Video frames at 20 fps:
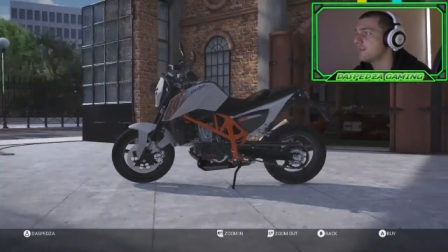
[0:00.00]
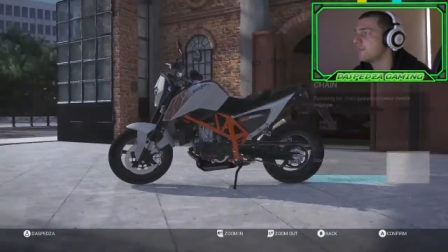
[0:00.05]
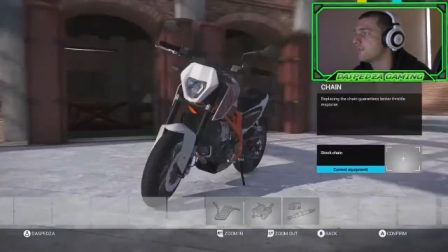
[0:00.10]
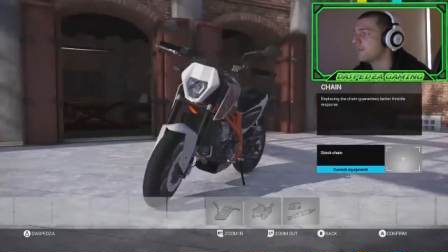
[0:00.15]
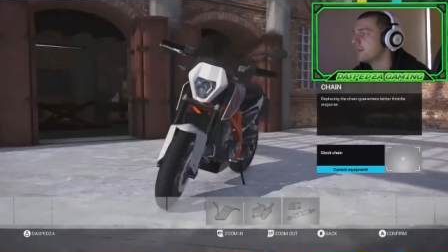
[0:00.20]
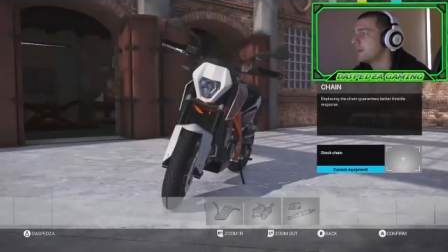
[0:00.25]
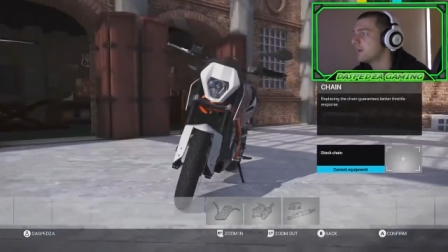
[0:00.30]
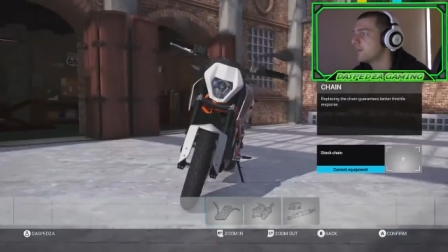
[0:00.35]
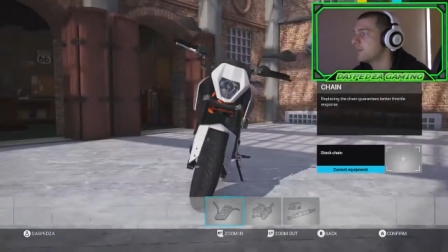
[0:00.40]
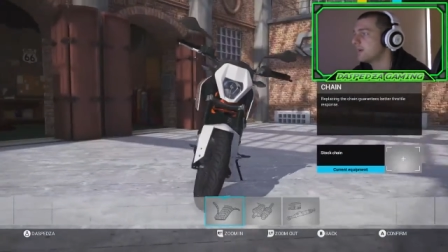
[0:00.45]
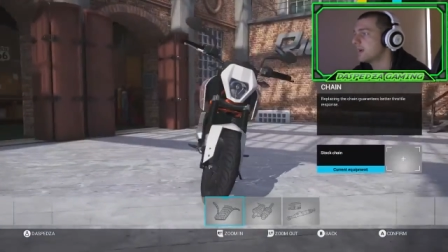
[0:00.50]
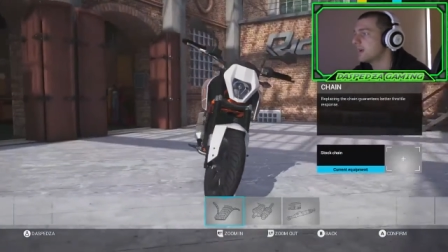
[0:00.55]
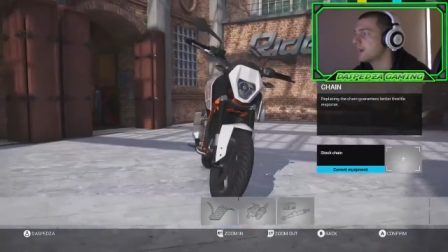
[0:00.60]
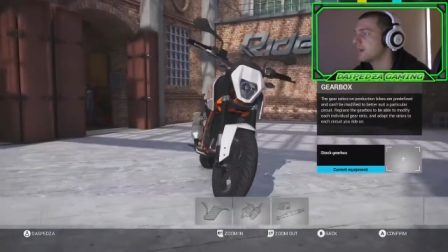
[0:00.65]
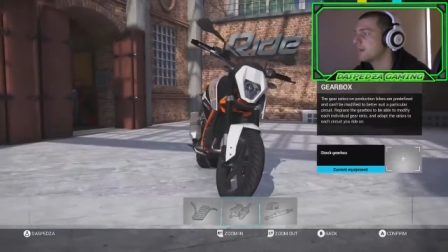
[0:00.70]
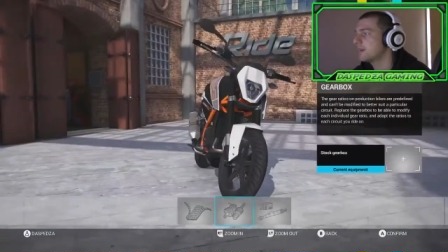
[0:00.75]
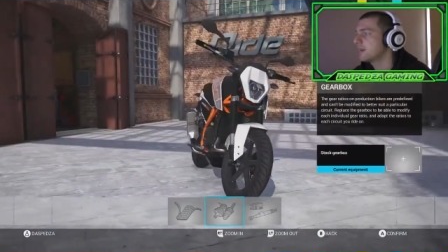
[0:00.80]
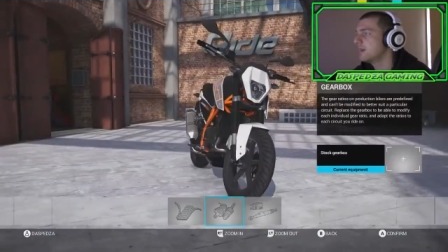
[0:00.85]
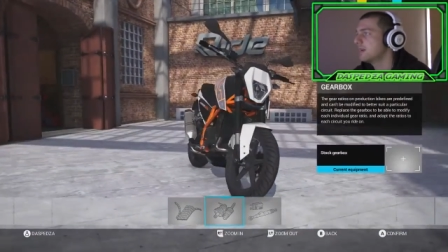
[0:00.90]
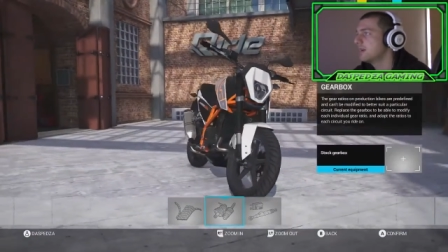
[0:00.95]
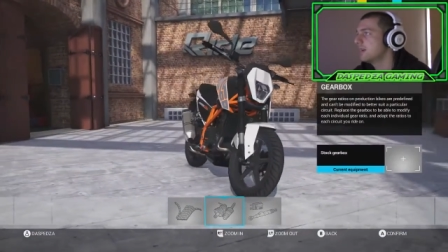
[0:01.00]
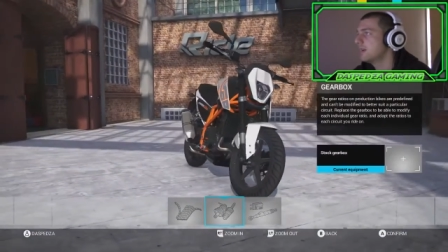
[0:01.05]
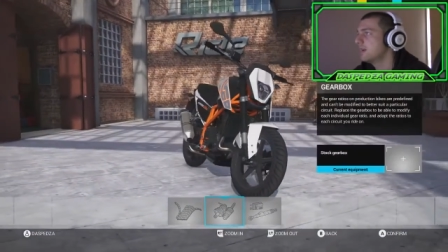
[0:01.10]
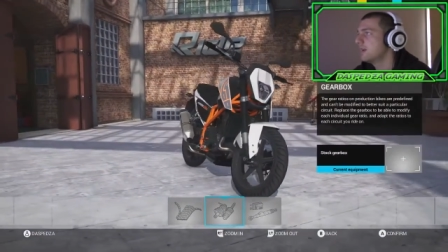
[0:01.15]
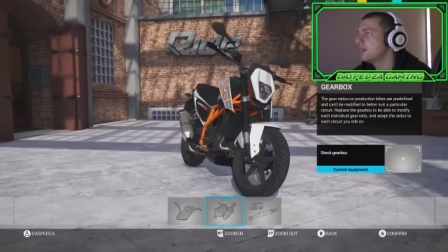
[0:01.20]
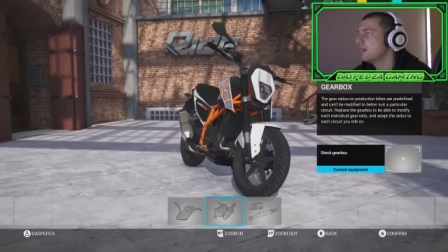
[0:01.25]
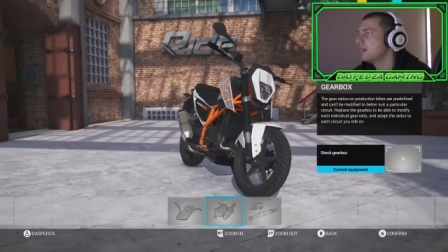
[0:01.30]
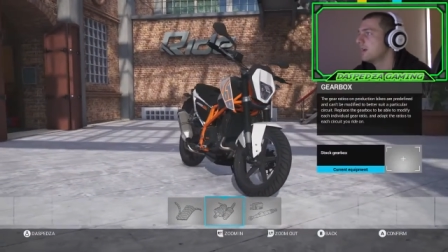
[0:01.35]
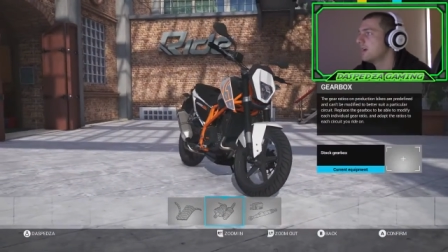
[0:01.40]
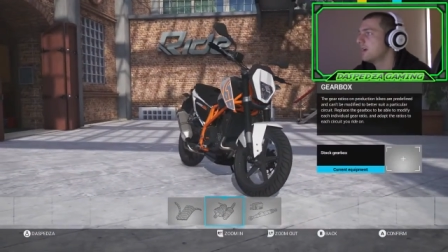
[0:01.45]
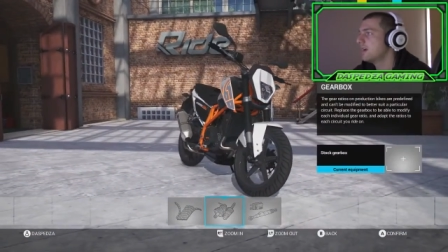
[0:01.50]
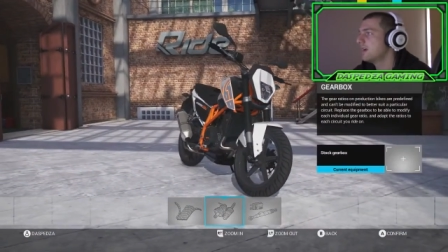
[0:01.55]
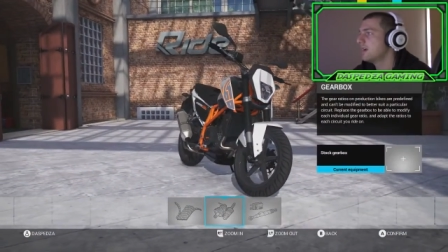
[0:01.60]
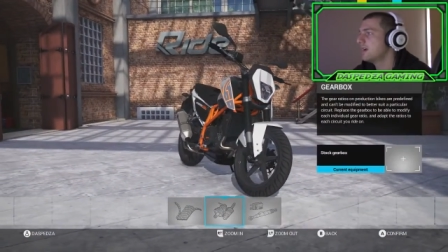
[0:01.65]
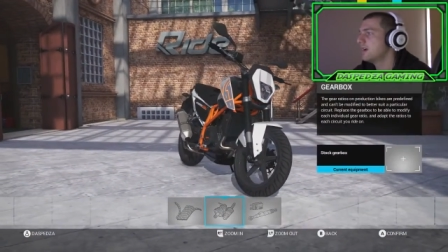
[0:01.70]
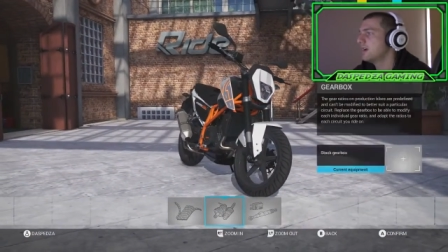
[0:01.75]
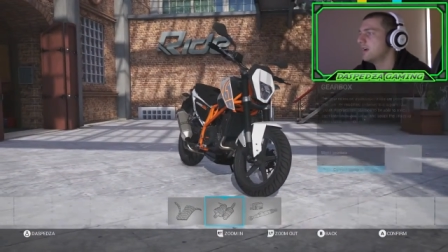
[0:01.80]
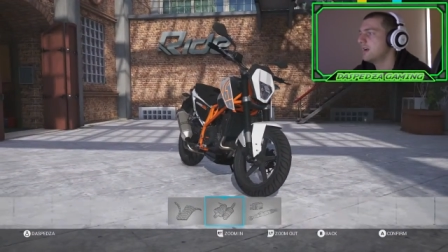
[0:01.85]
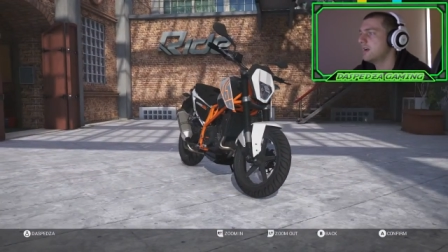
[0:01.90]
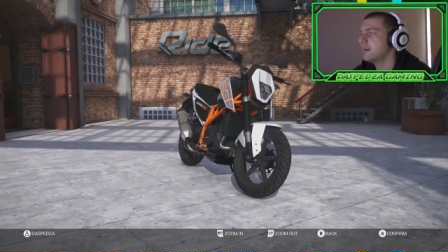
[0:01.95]
feedback.
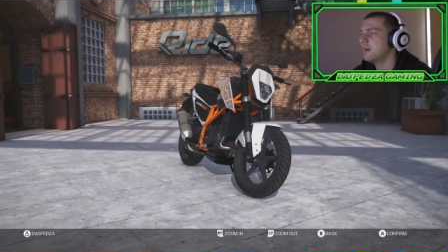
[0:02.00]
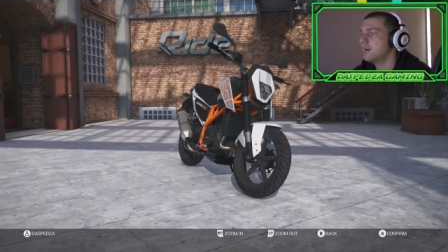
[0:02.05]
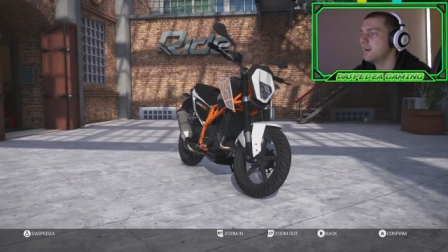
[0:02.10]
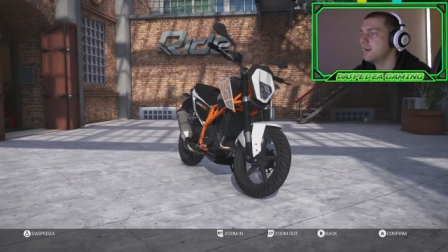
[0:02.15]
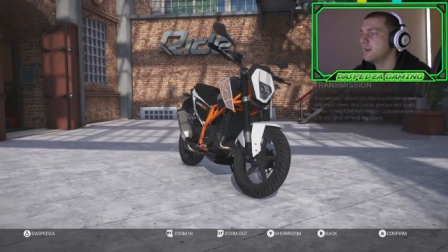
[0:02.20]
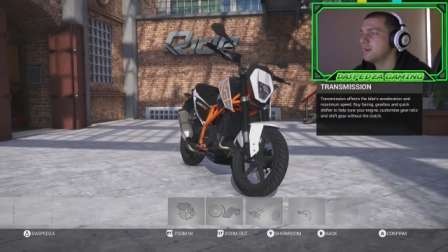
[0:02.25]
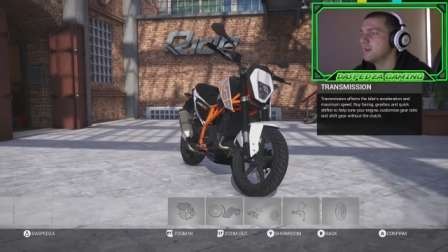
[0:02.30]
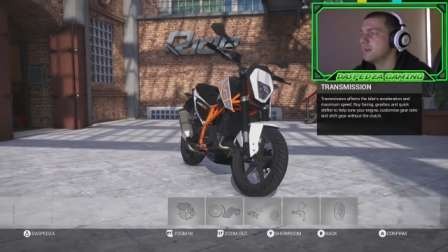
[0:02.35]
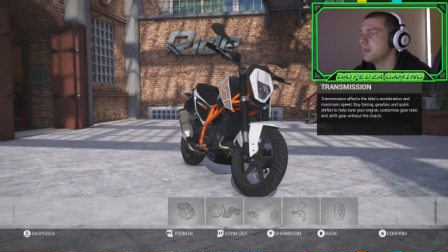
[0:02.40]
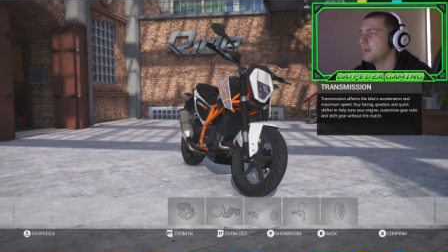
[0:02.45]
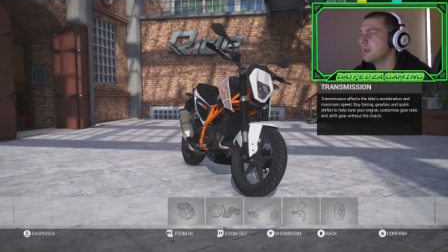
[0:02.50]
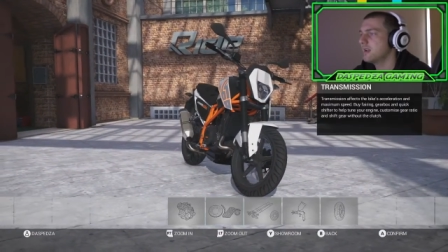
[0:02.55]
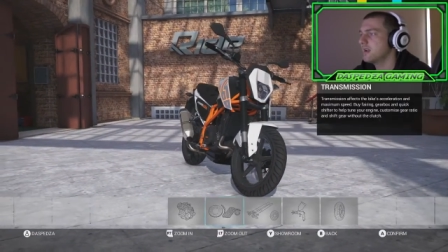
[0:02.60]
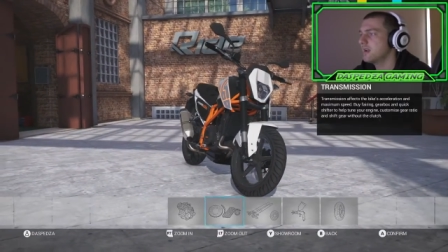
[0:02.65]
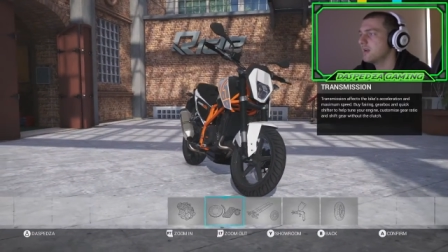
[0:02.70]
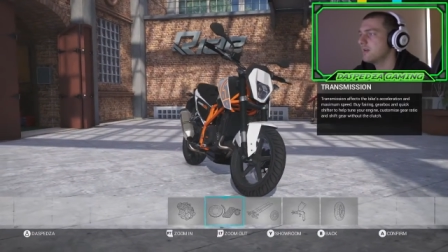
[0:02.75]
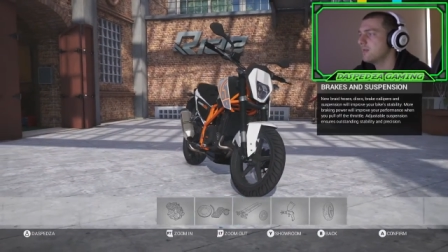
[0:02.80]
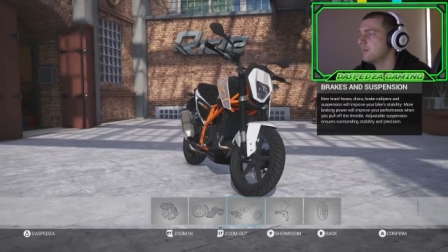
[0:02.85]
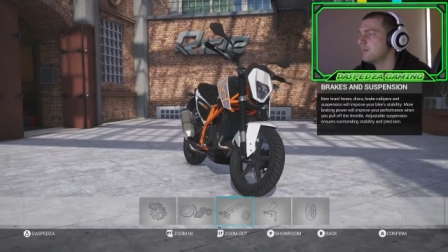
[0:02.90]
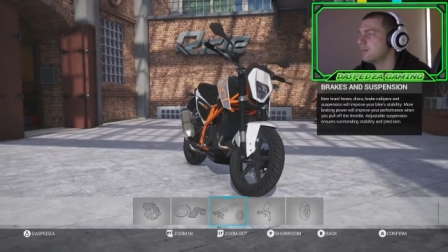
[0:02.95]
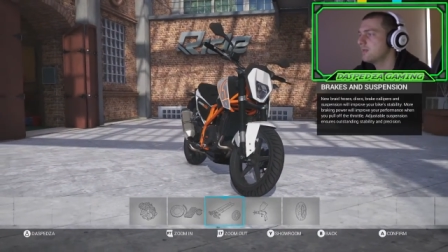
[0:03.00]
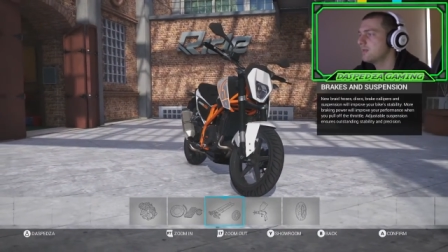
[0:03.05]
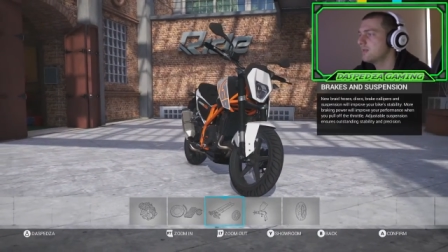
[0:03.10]
Uh, now,